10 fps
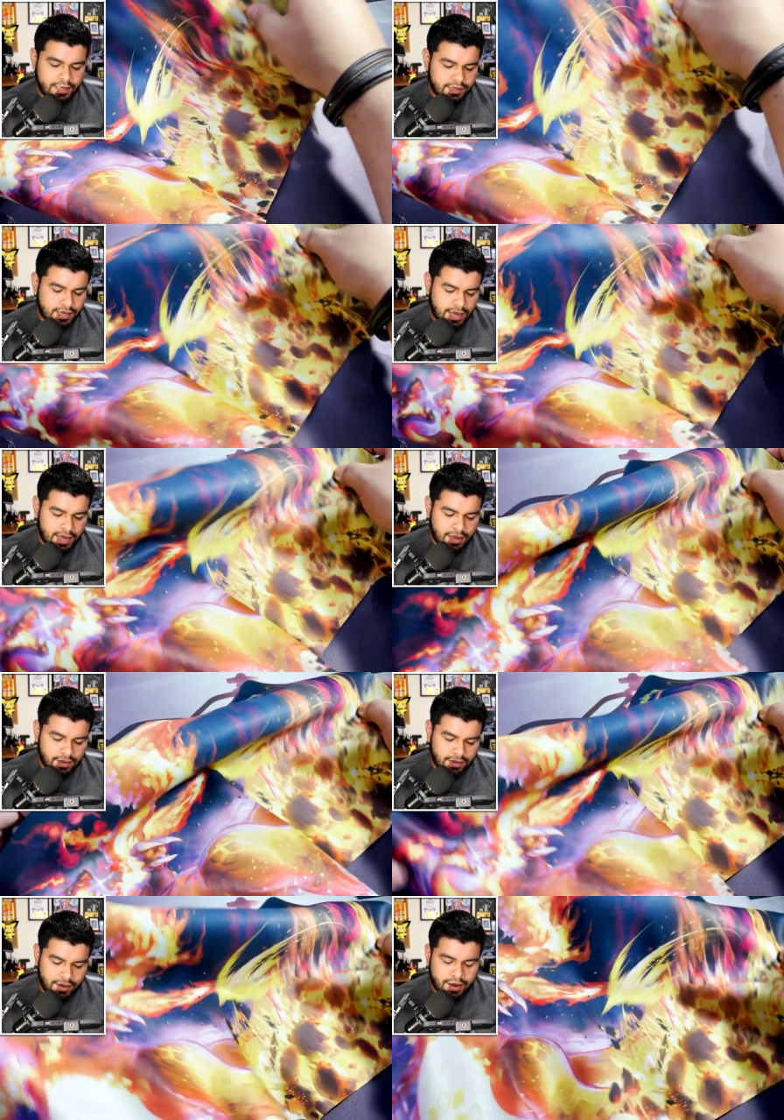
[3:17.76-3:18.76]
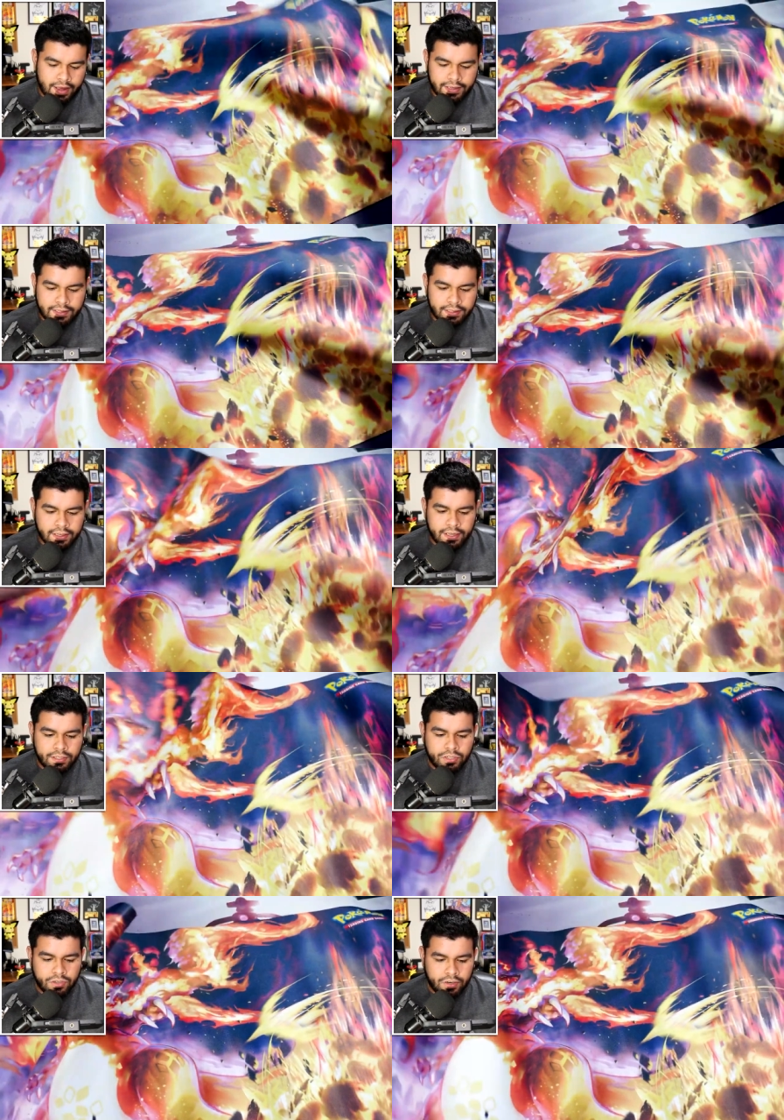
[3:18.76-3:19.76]
is a nice looking
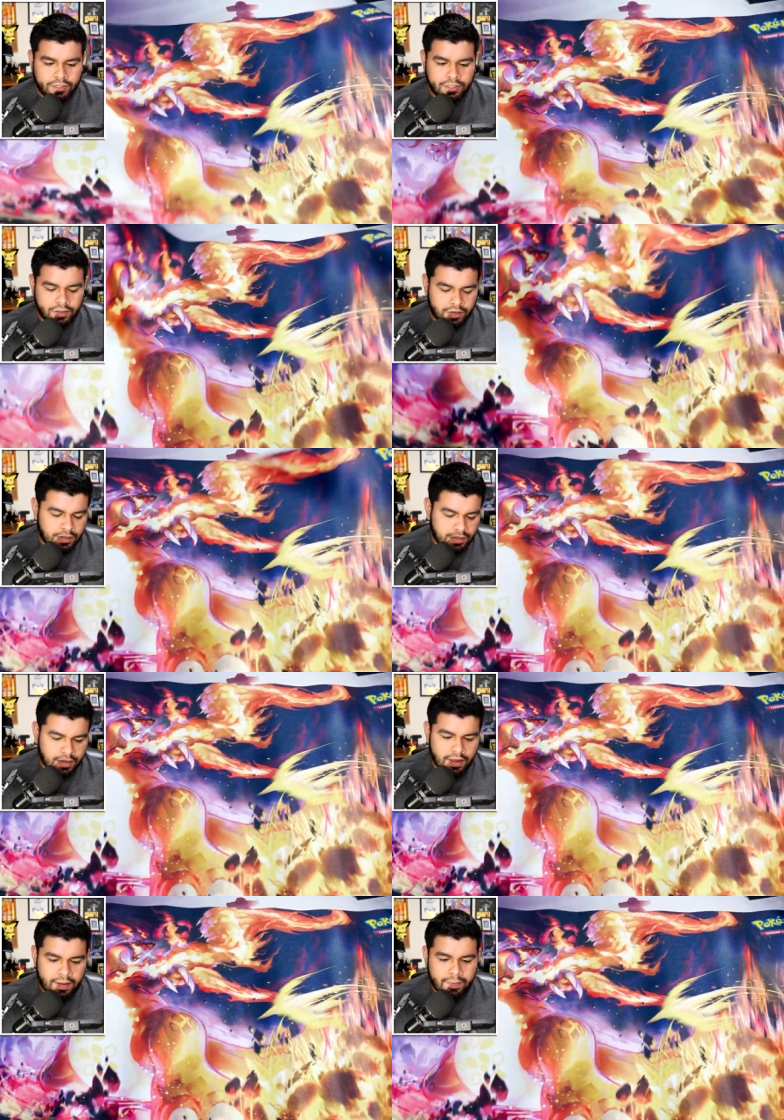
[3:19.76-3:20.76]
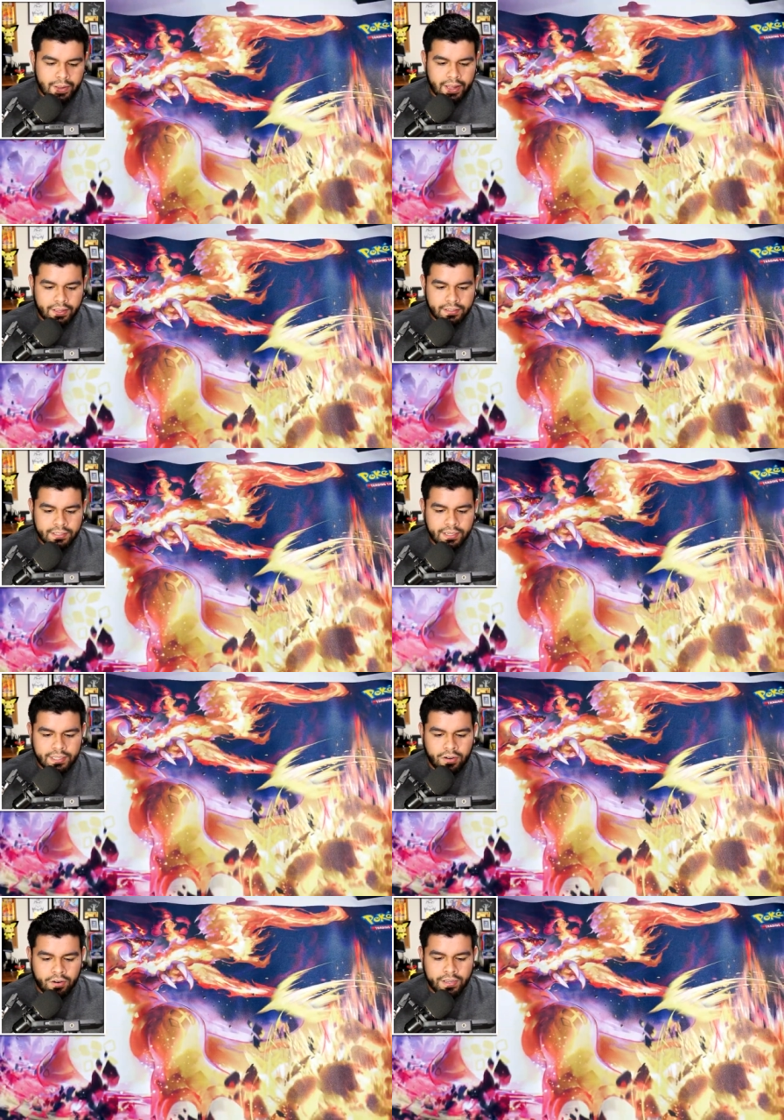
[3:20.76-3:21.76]
Charizard map, just like
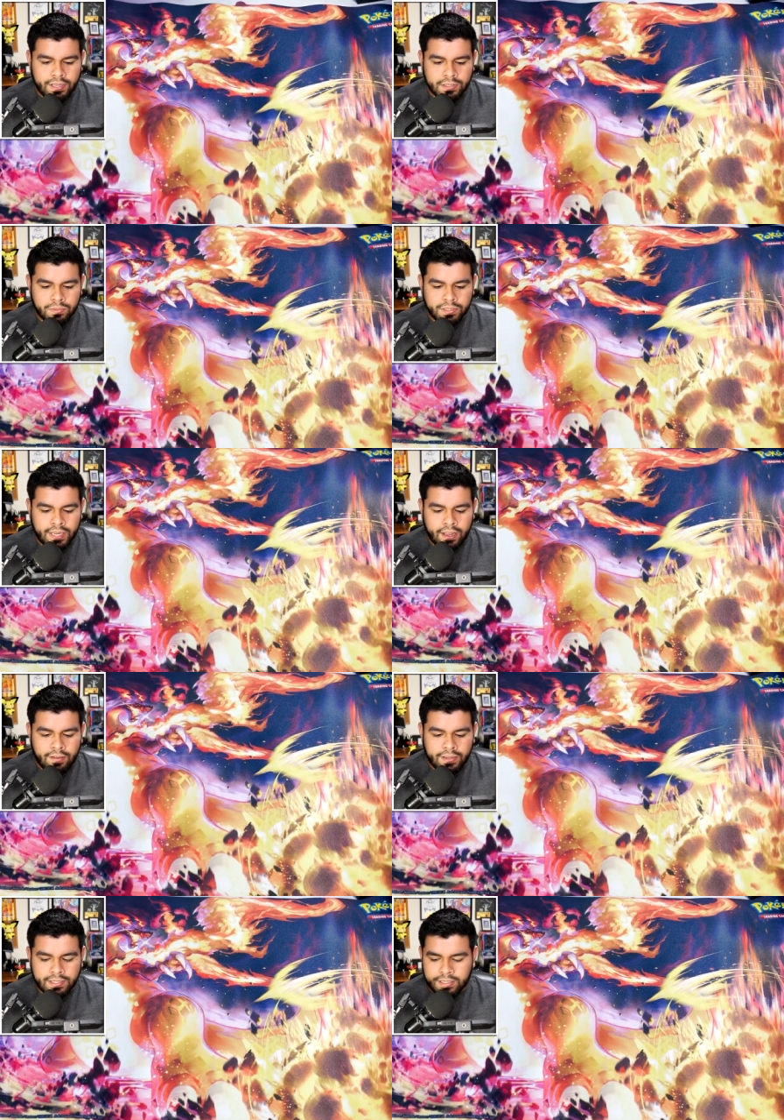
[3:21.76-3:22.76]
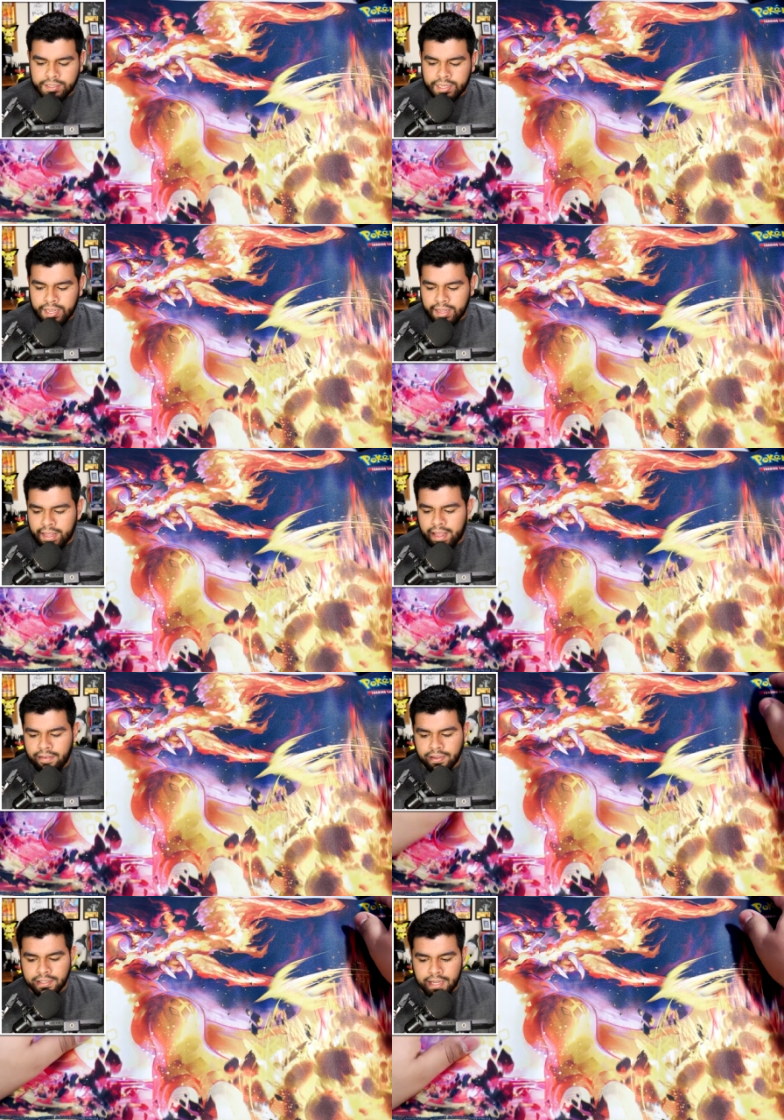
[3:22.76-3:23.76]
the Arceus ones they got us, they
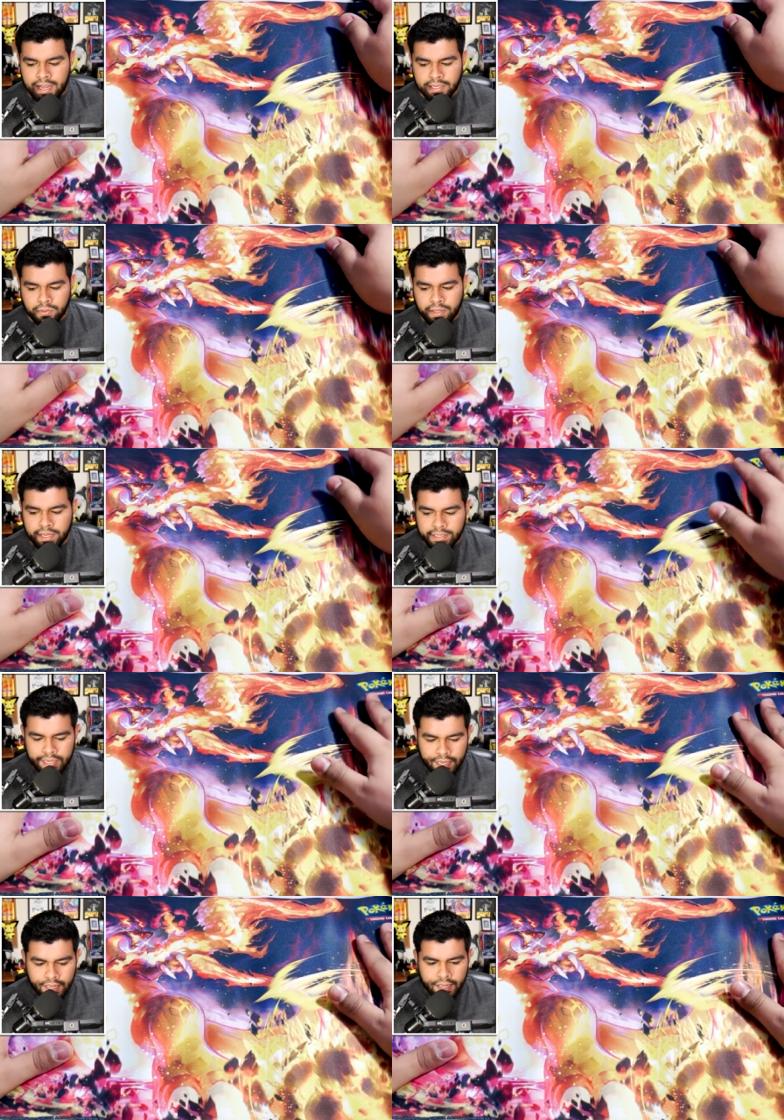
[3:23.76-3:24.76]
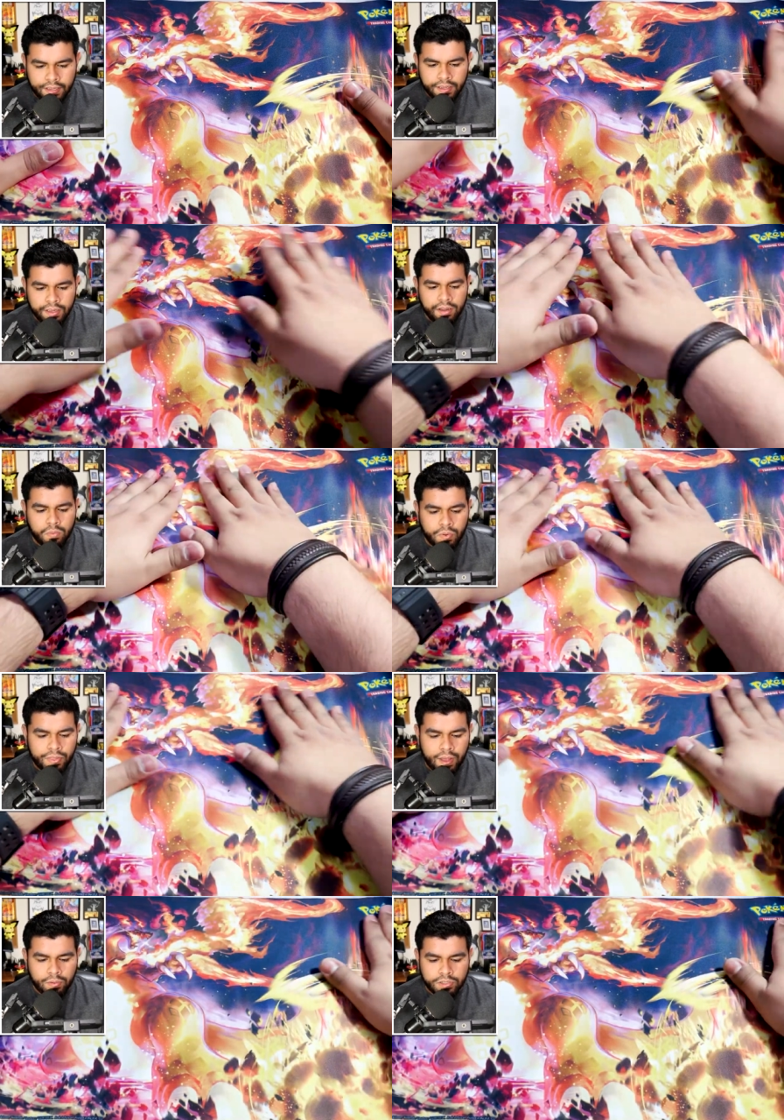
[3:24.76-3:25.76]
gave us, as well as the one that